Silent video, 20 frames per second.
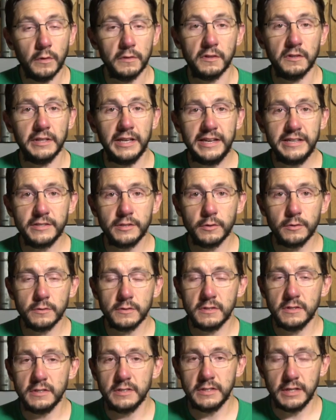The laser
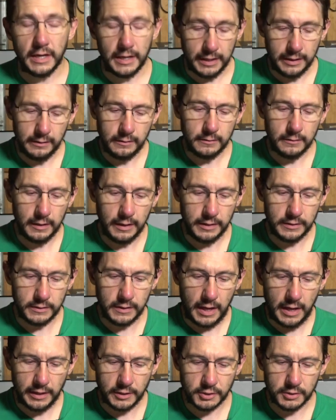is done. It
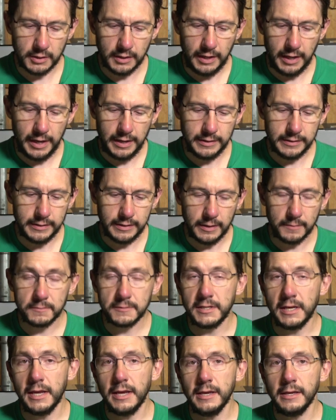actually ended up
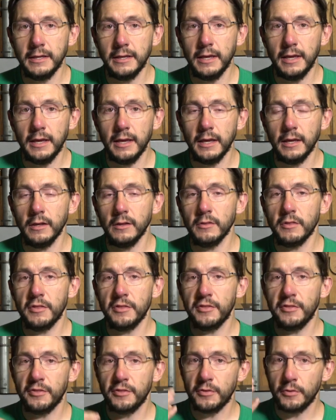taking
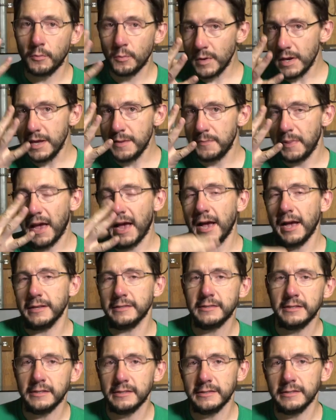3
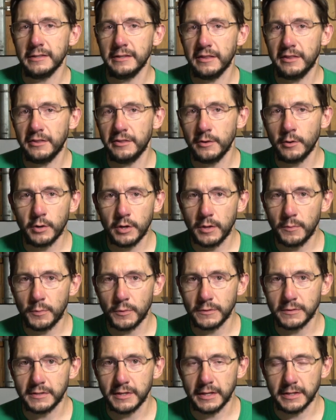passes at
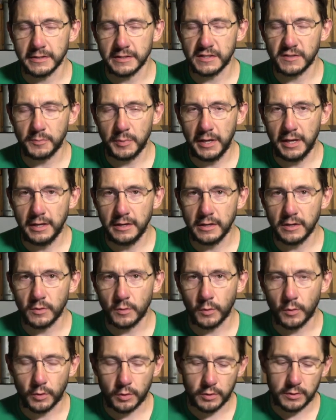30% speed in
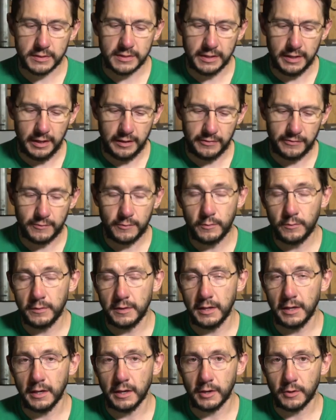order to get through
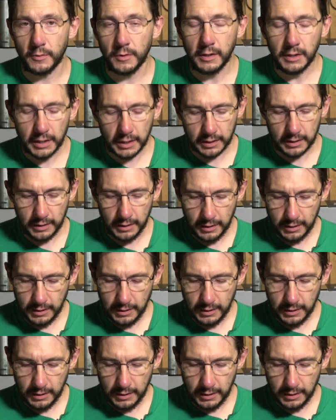the acrylic.